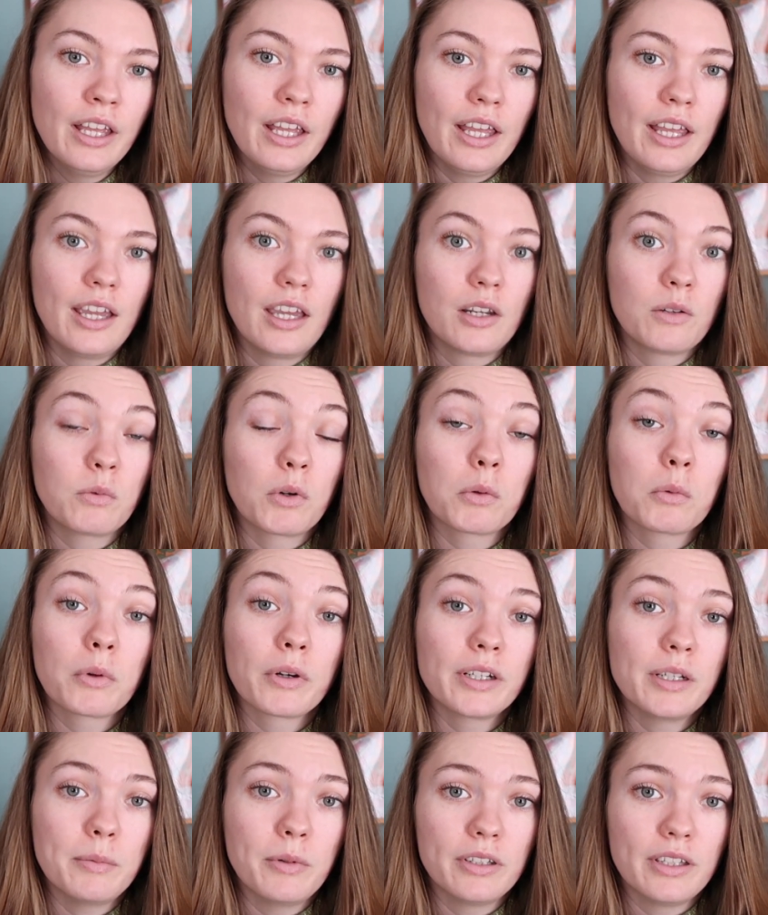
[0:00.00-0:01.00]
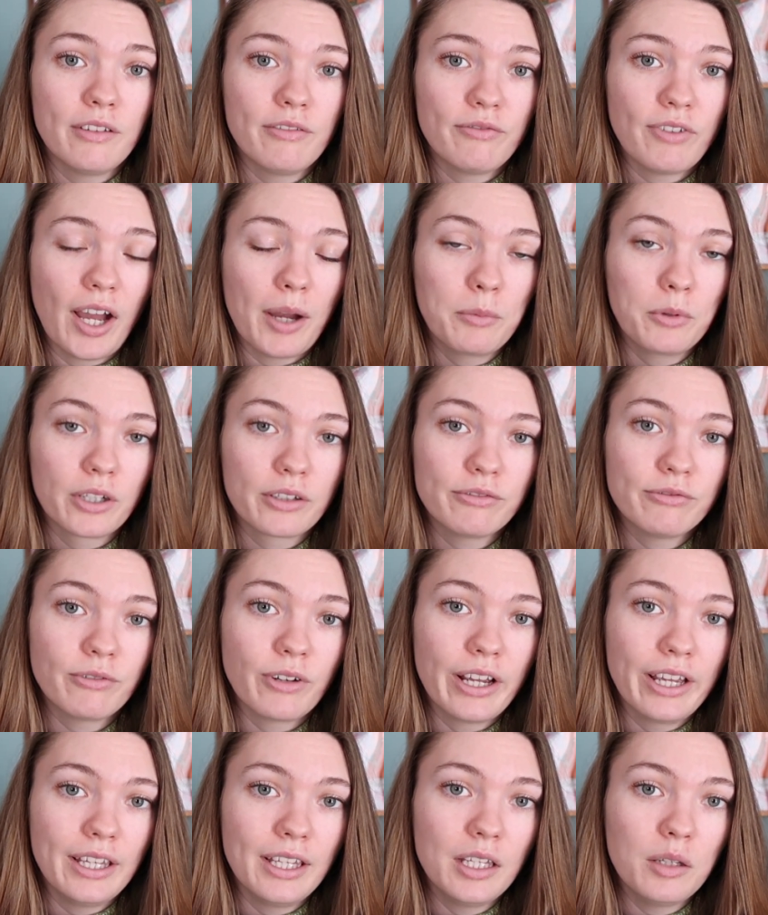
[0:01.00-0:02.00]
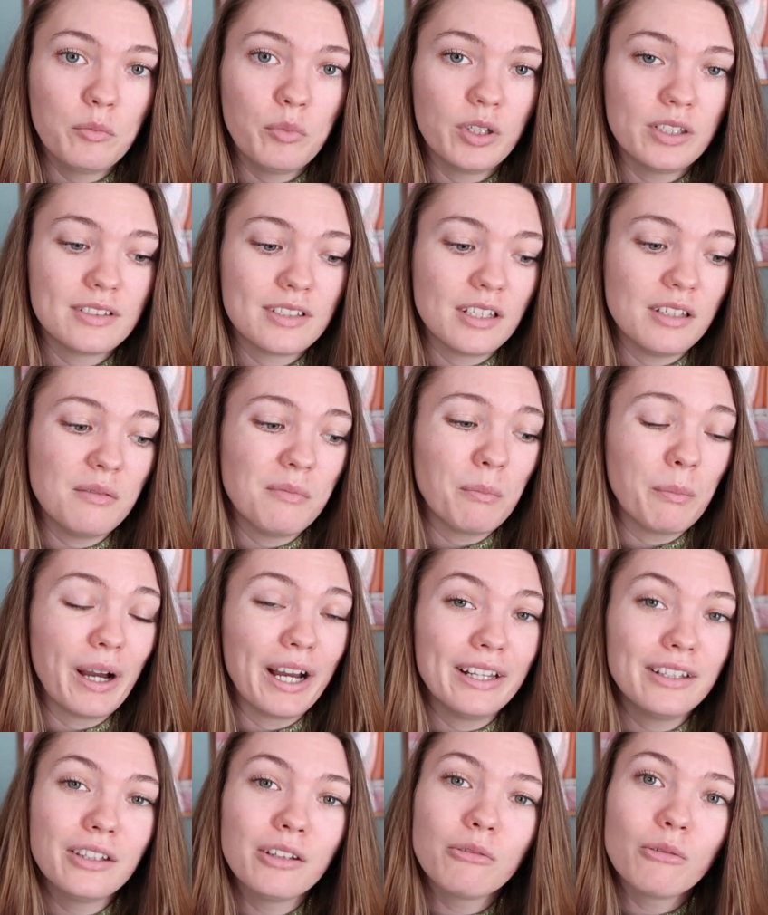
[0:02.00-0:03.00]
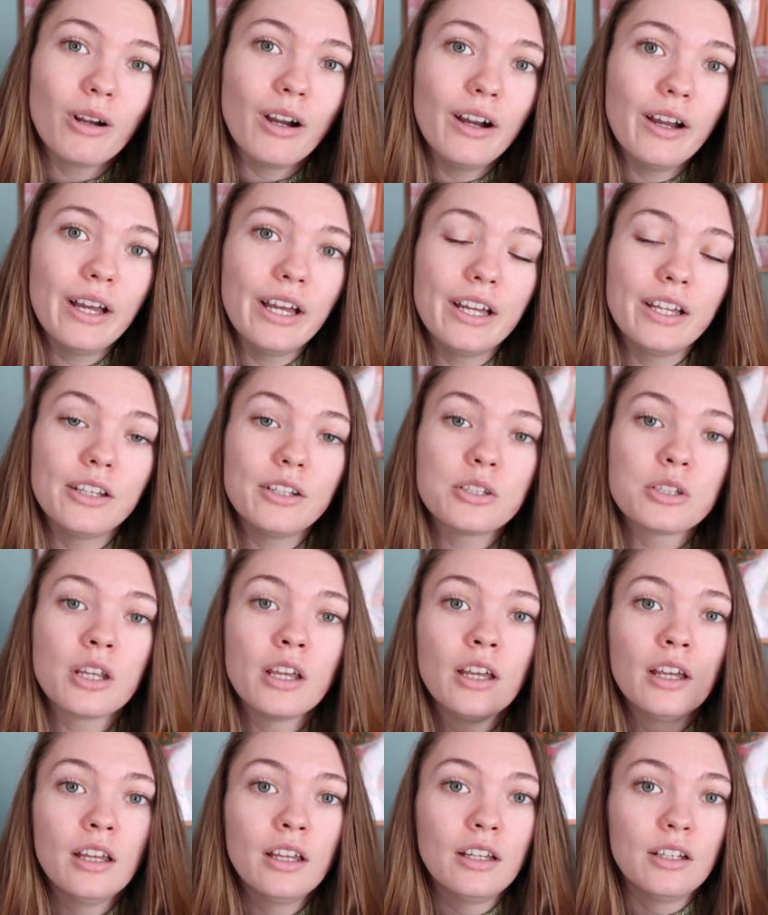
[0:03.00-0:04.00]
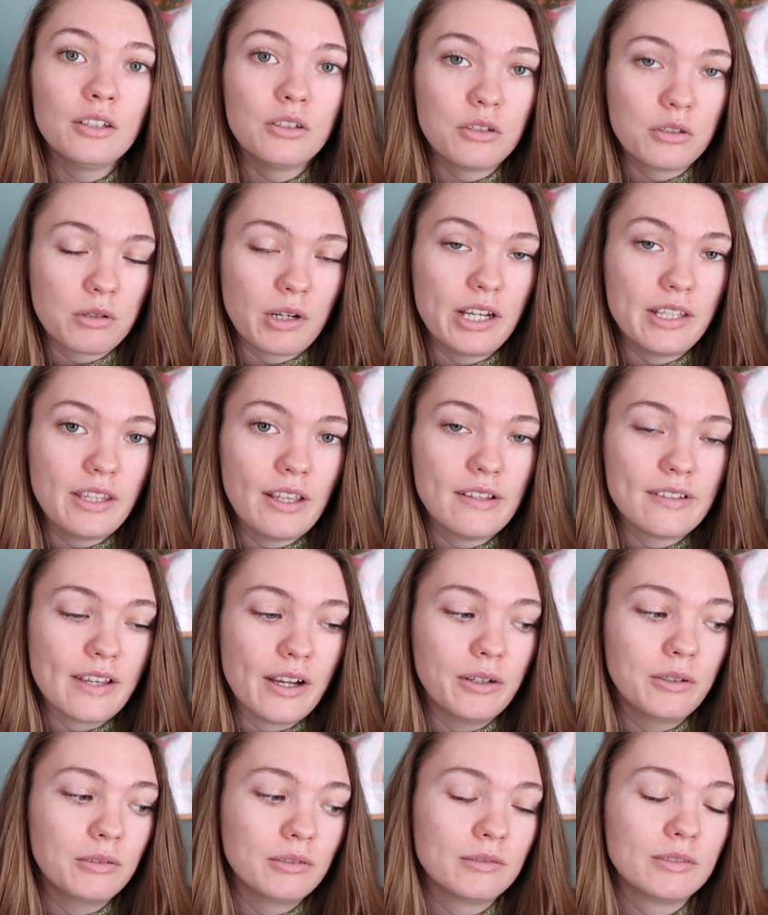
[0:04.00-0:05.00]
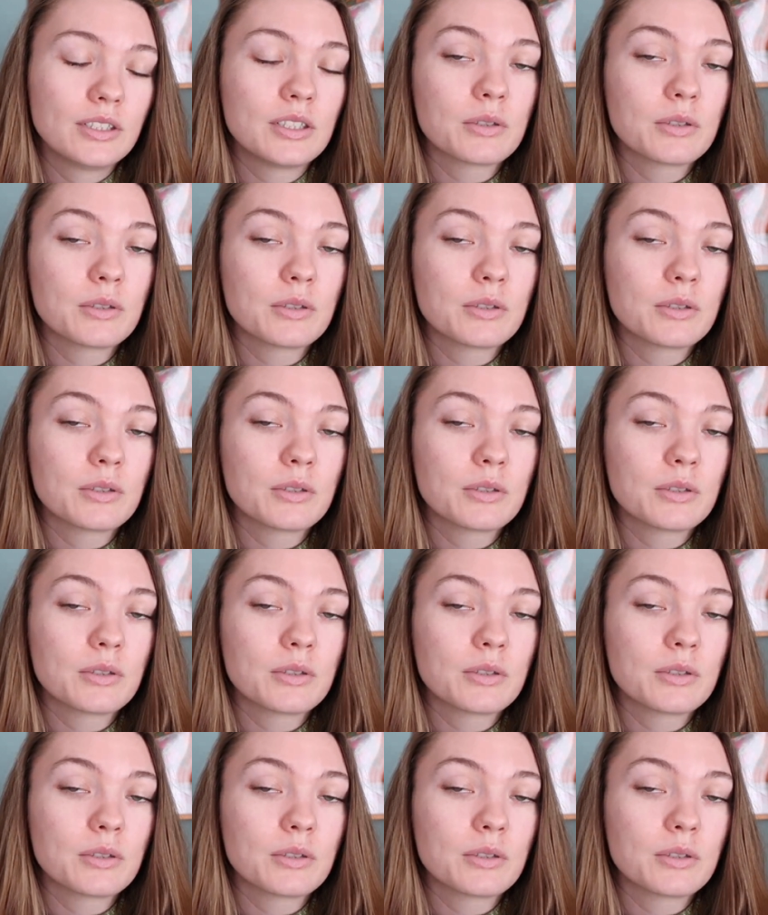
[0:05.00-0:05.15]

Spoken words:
and were worried about the fabric fraying but didn't mind the raw edge, try these out.